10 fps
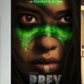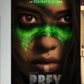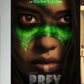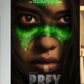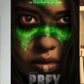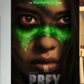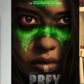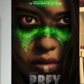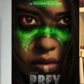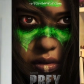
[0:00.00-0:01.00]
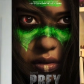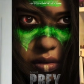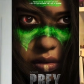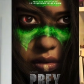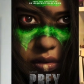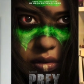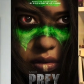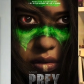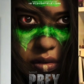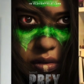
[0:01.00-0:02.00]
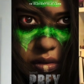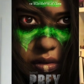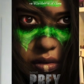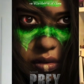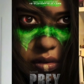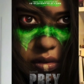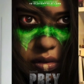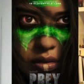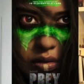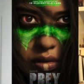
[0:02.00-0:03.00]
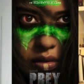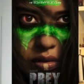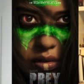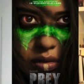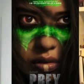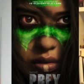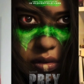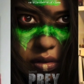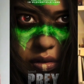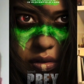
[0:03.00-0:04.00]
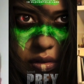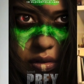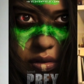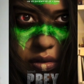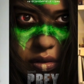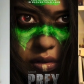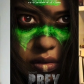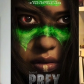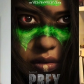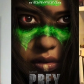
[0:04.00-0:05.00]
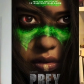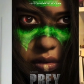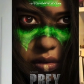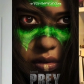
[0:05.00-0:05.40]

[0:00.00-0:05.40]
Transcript: [no speech]